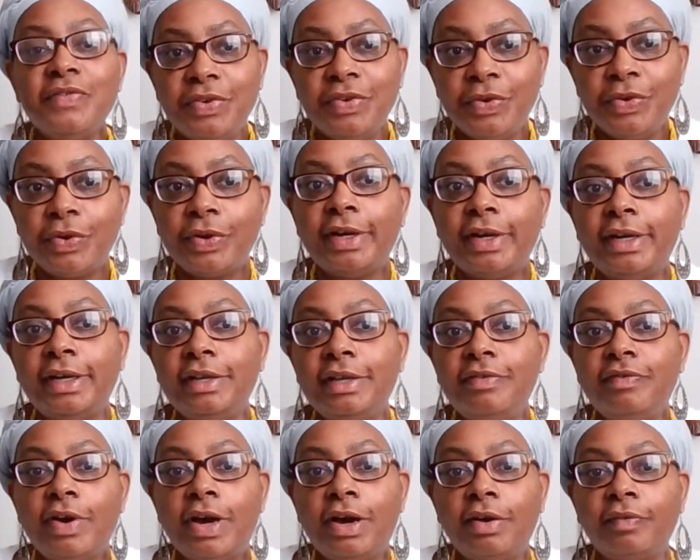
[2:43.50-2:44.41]
during a
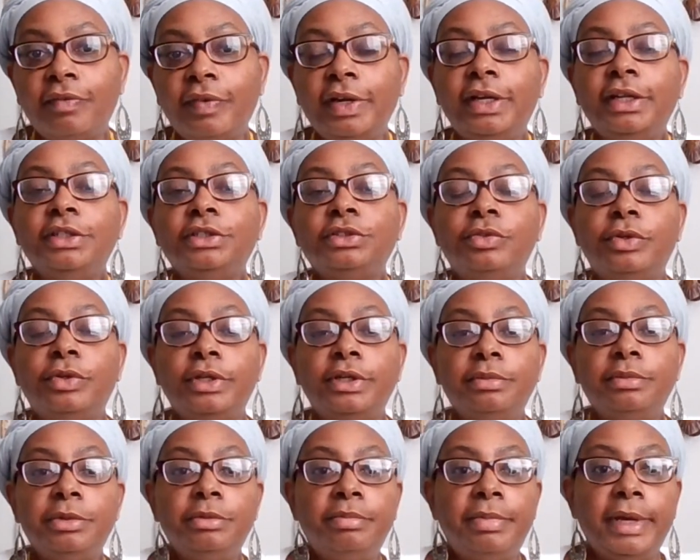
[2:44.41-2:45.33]
Nephi reading is going
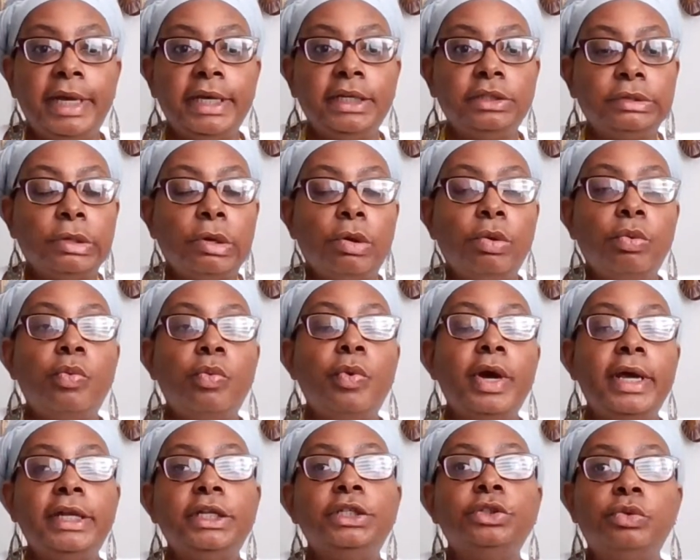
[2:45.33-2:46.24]
to be based on
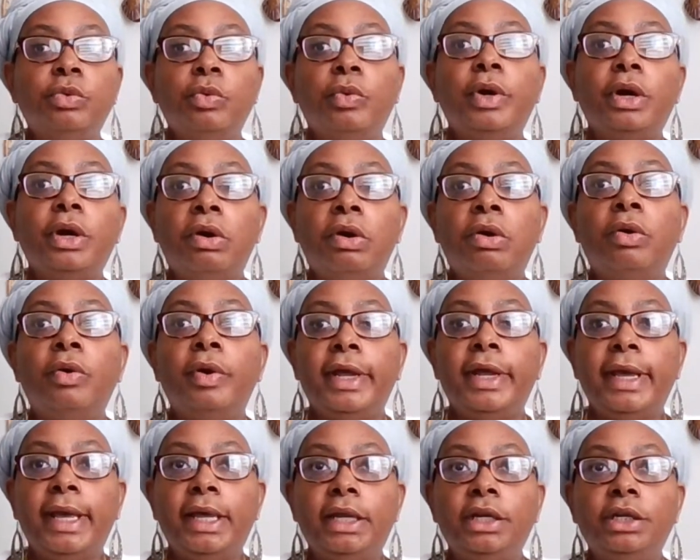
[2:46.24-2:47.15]
what is going on
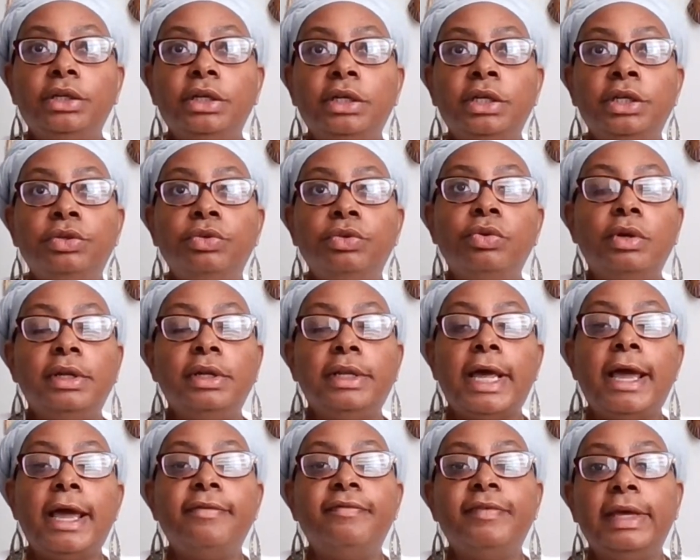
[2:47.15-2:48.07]
in your
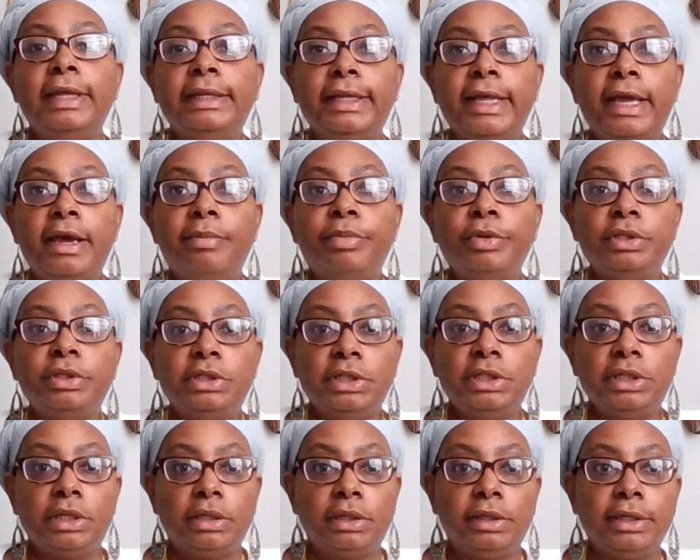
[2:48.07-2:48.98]
life at that
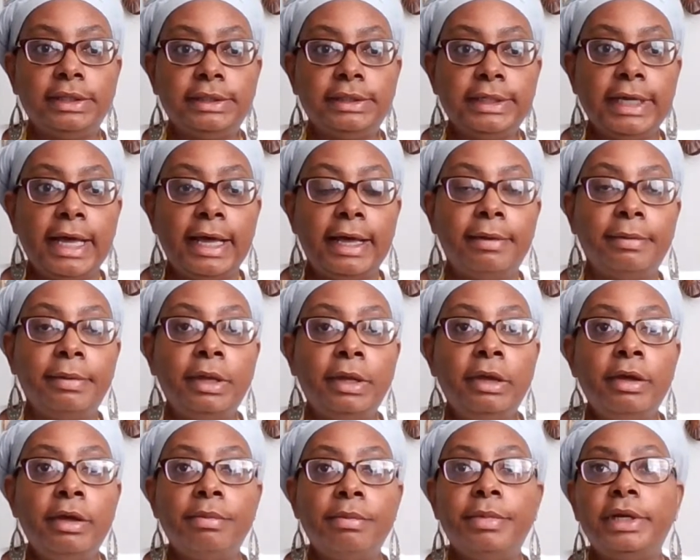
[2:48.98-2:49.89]
particular time.
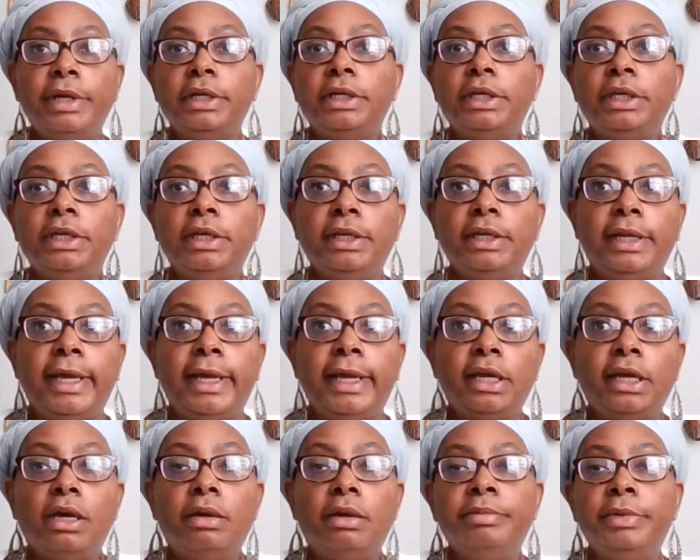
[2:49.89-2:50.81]
But again,
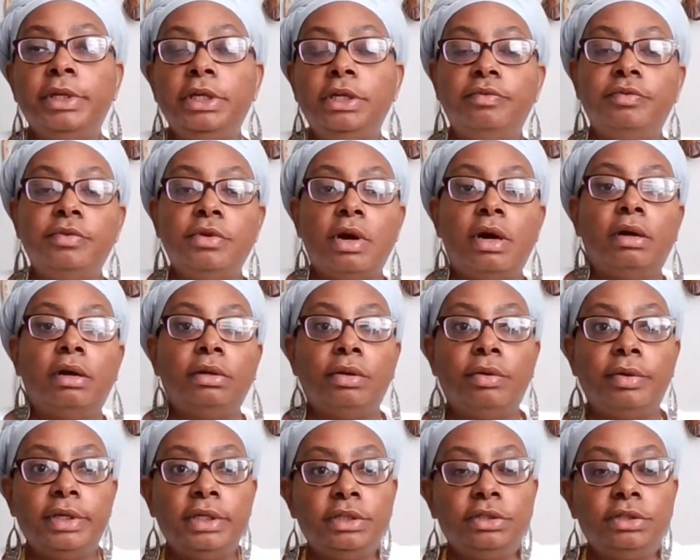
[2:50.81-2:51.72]
like many of you
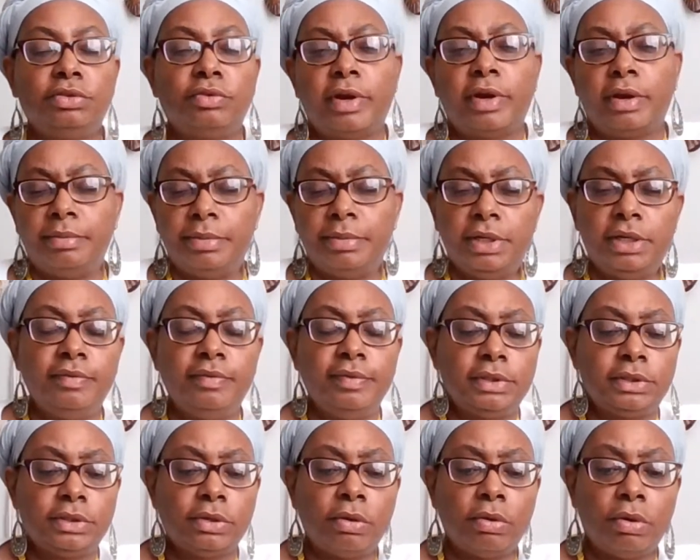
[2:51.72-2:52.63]
all on Instagram and
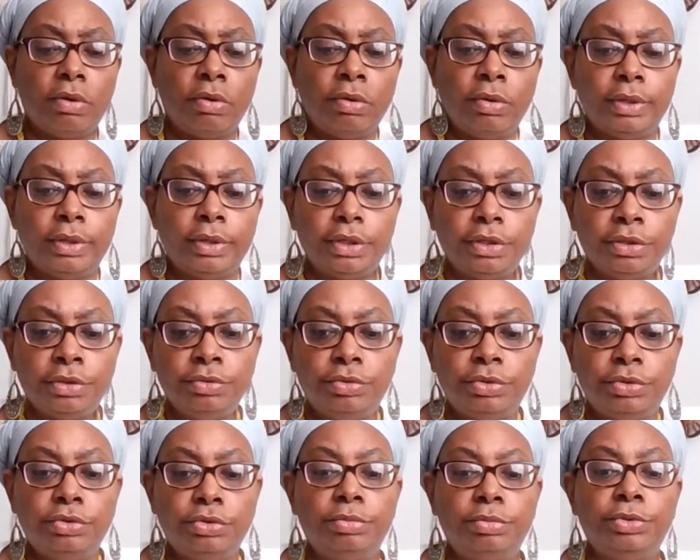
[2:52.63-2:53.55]
even so on
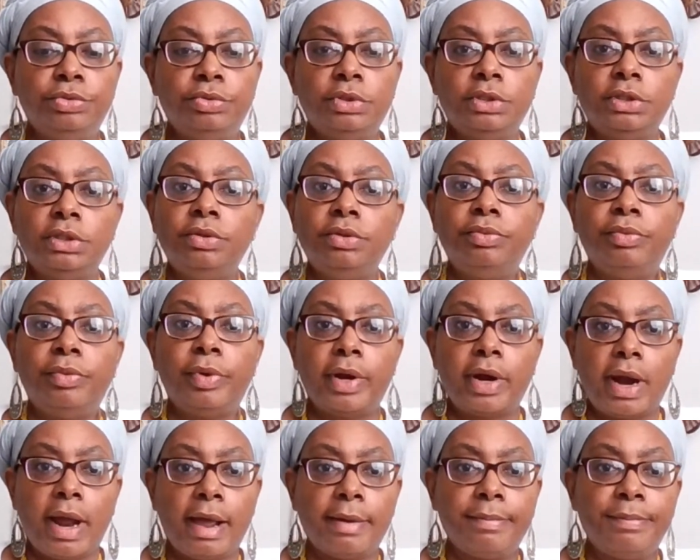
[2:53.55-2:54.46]
YouTube, you see
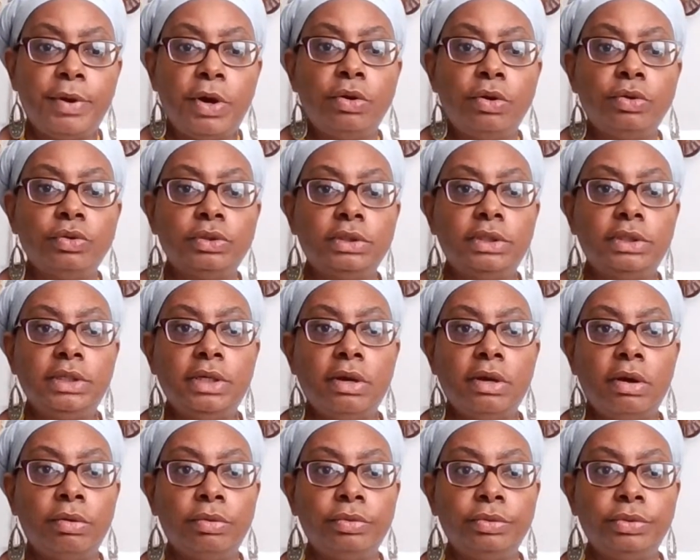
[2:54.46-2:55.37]
where I post
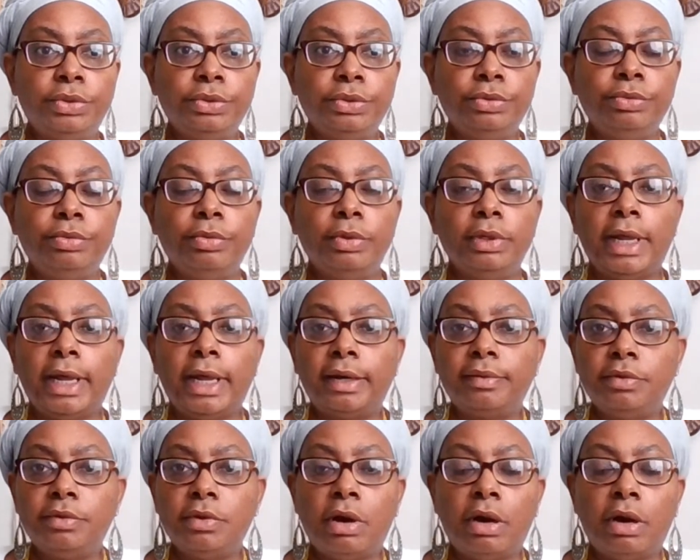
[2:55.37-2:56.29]
the Odu. A lot
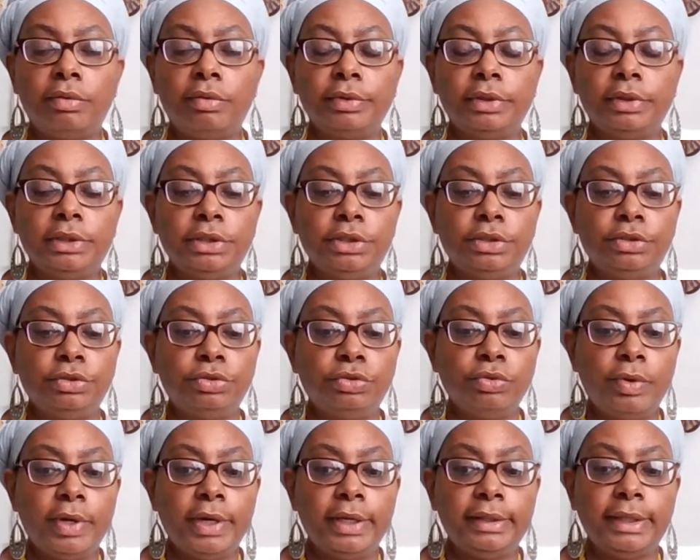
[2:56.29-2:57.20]
of you all really
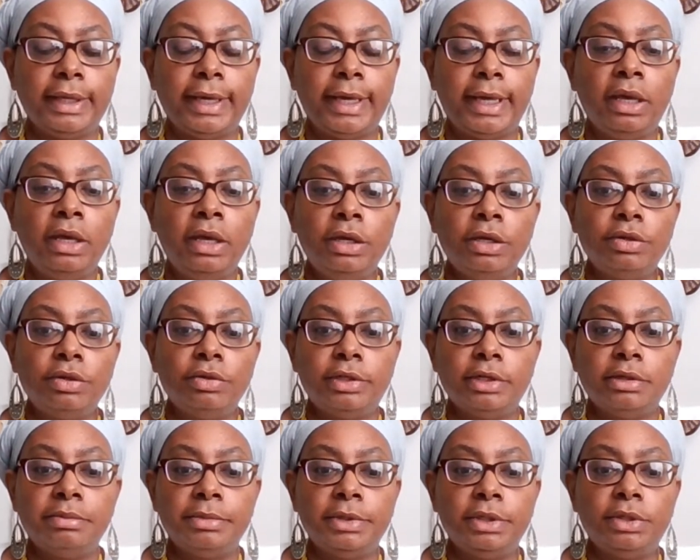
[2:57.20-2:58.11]
enjoy that. You
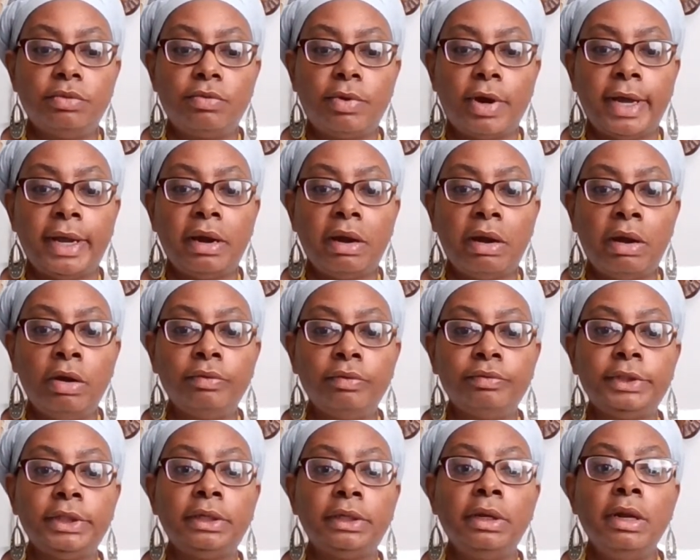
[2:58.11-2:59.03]
tell me quite
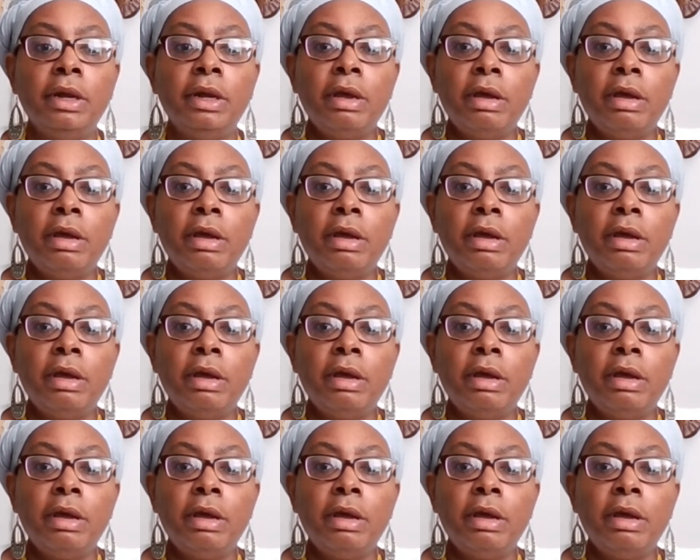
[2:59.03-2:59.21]
often.